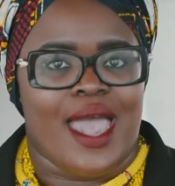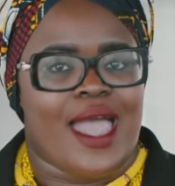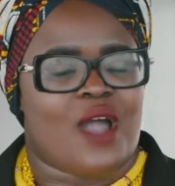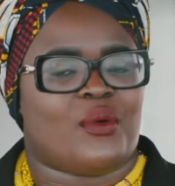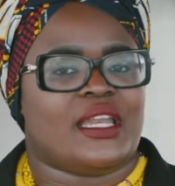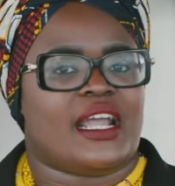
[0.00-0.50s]

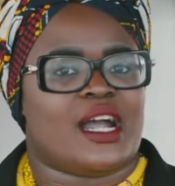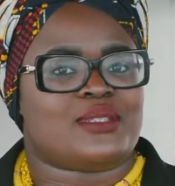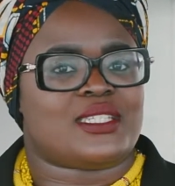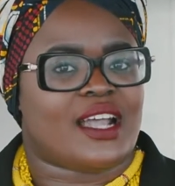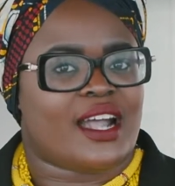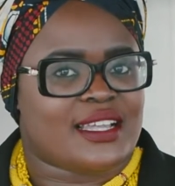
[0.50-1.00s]
And when it
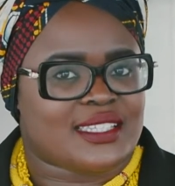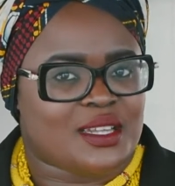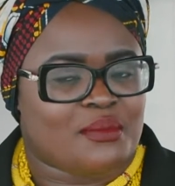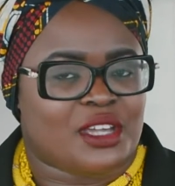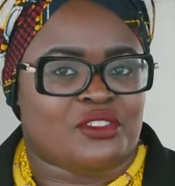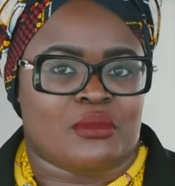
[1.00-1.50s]
comes to
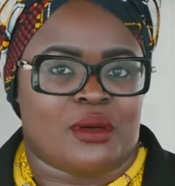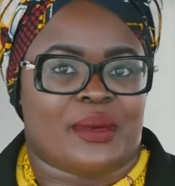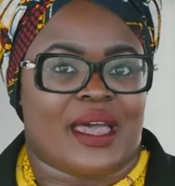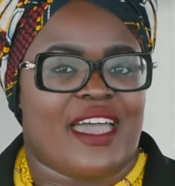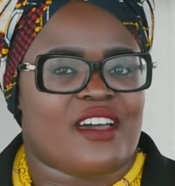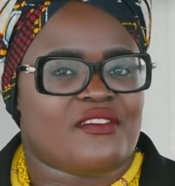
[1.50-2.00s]
custom made,
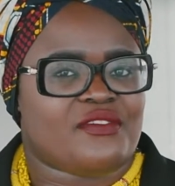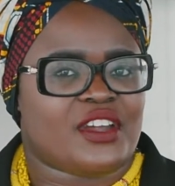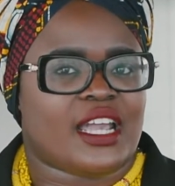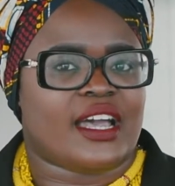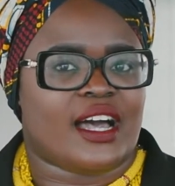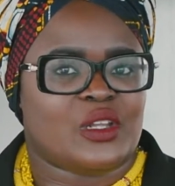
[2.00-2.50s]
remember,
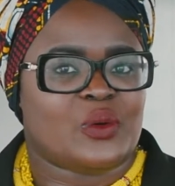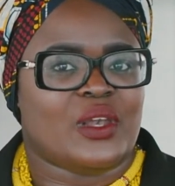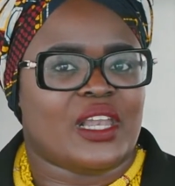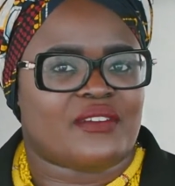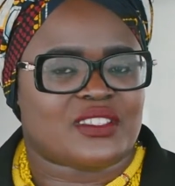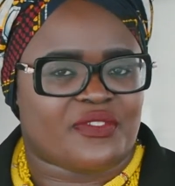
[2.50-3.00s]
every girl who
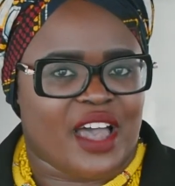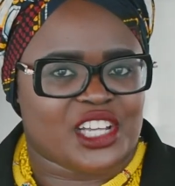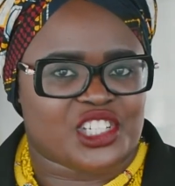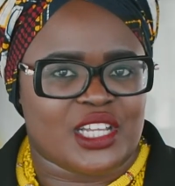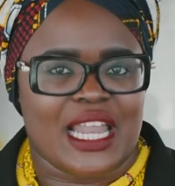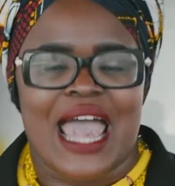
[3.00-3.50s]
loves
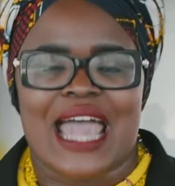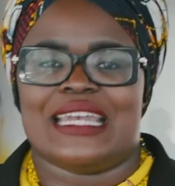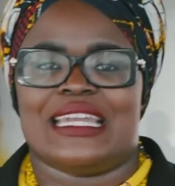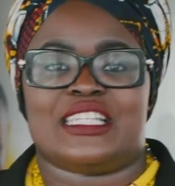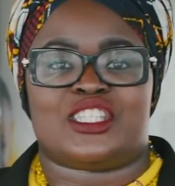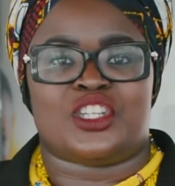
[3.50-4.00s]
fashion
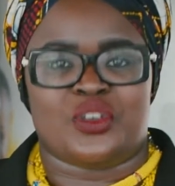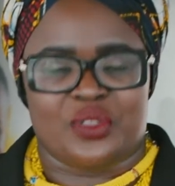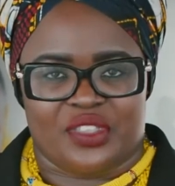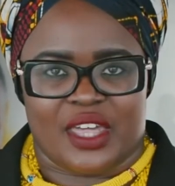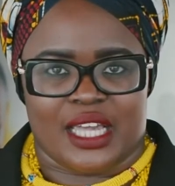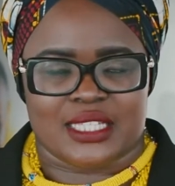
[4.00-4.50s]
needs two
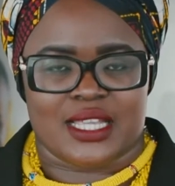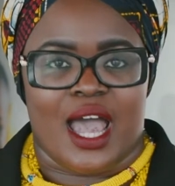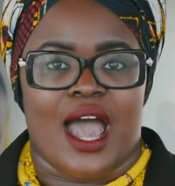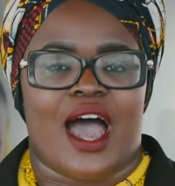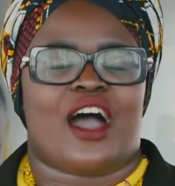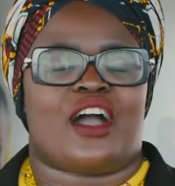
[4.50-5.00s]

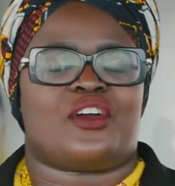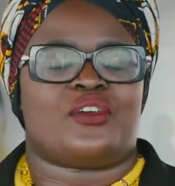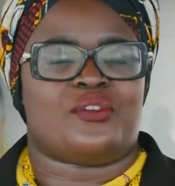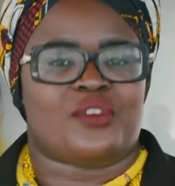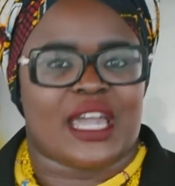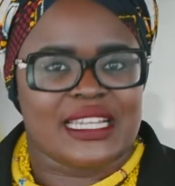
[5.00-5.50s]
things: a
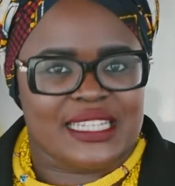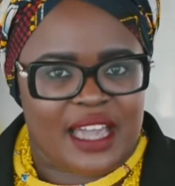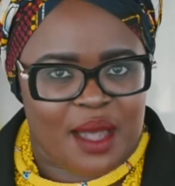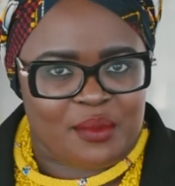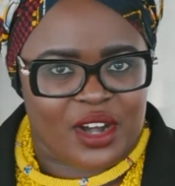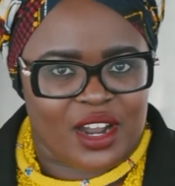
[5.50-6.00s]
great
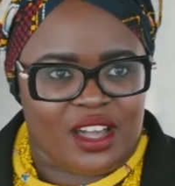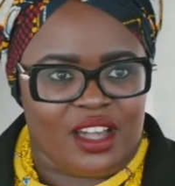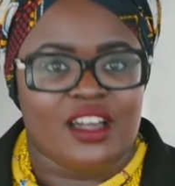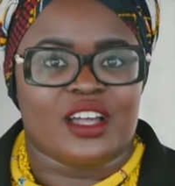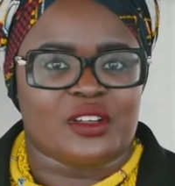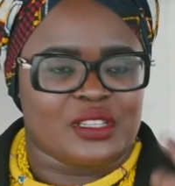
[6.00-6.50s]
camera
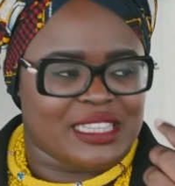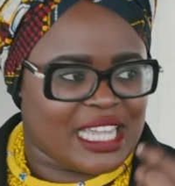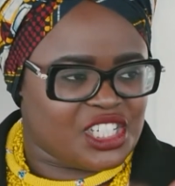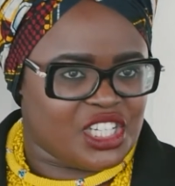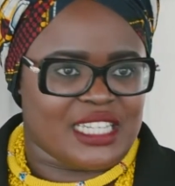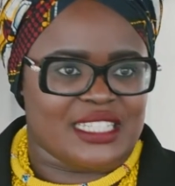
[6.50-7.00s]
that
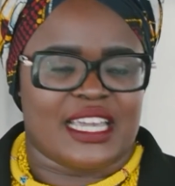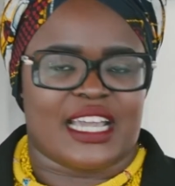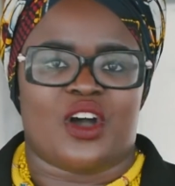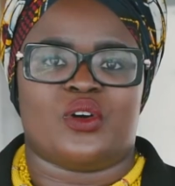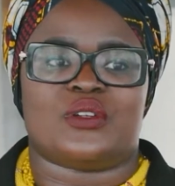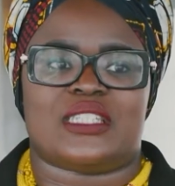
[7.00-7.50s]
she can take
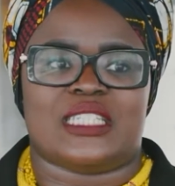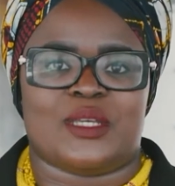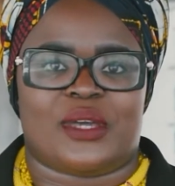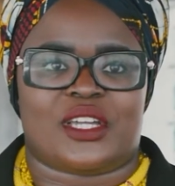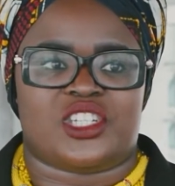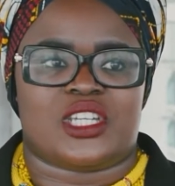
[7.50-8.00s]
her OOTD
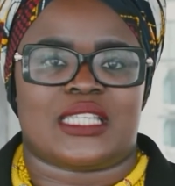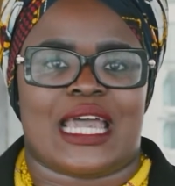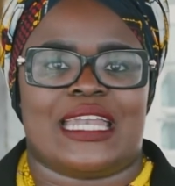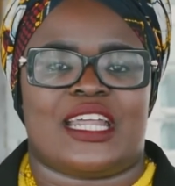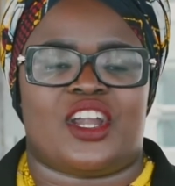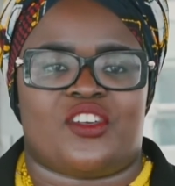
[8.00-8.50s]
pictures
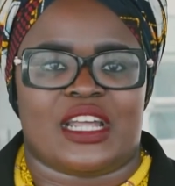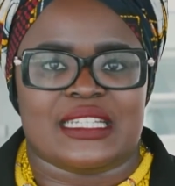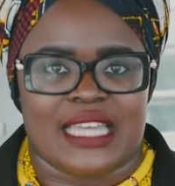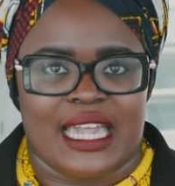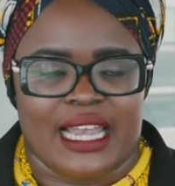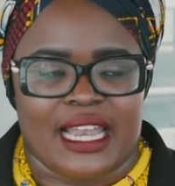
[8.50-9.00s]
and a great
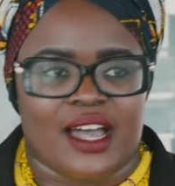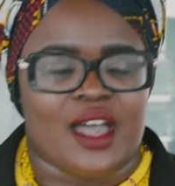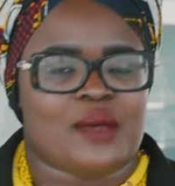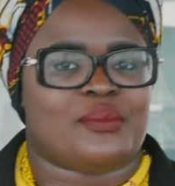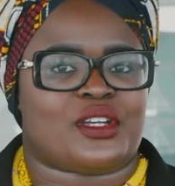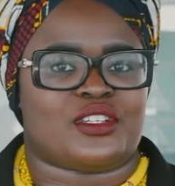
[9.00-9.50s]
tailor,
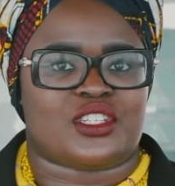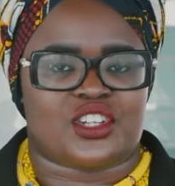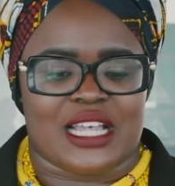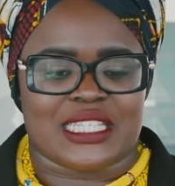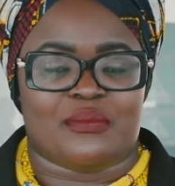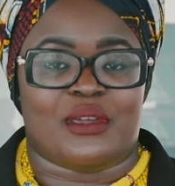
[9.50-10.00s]
because
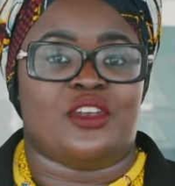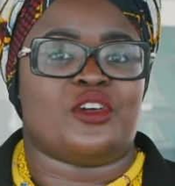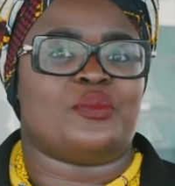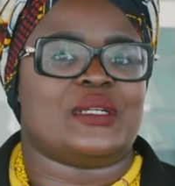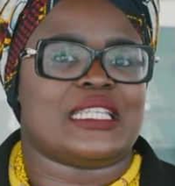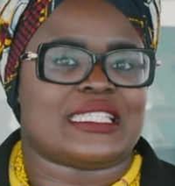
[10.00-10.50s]
trust me,
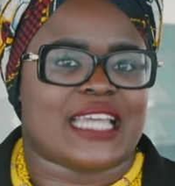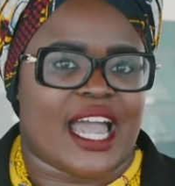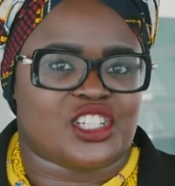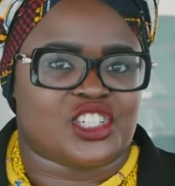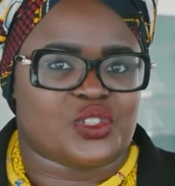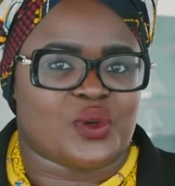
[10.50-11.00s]
nobody's
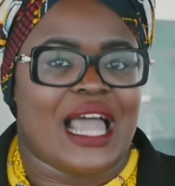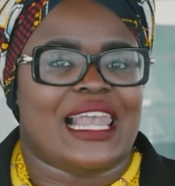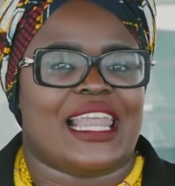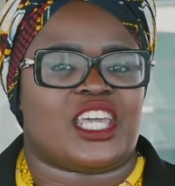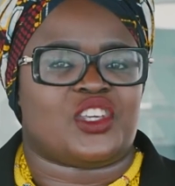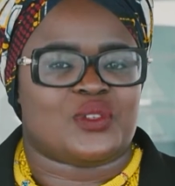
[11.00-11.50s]
got you
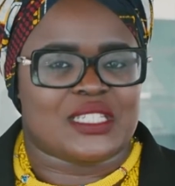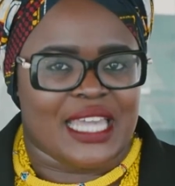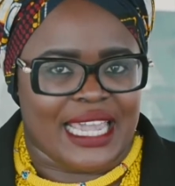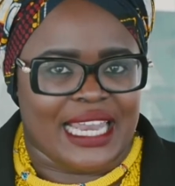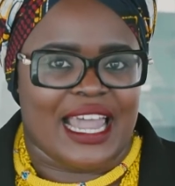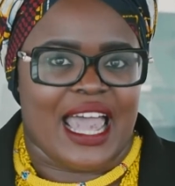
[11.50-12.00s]
like your
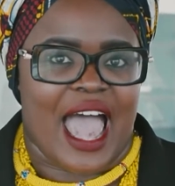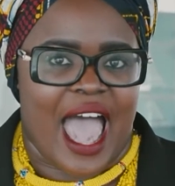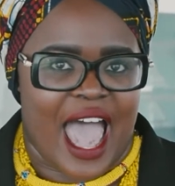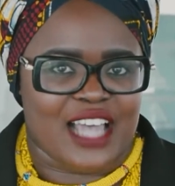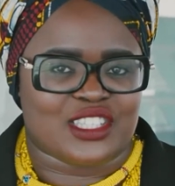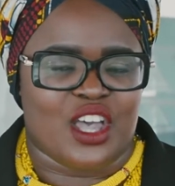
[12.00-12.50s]
tailor
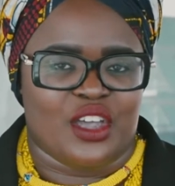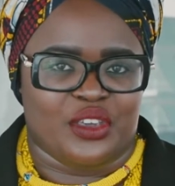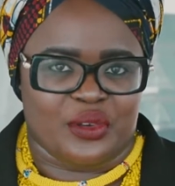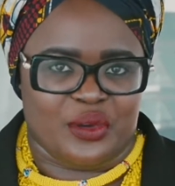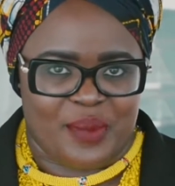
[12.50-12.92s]
has your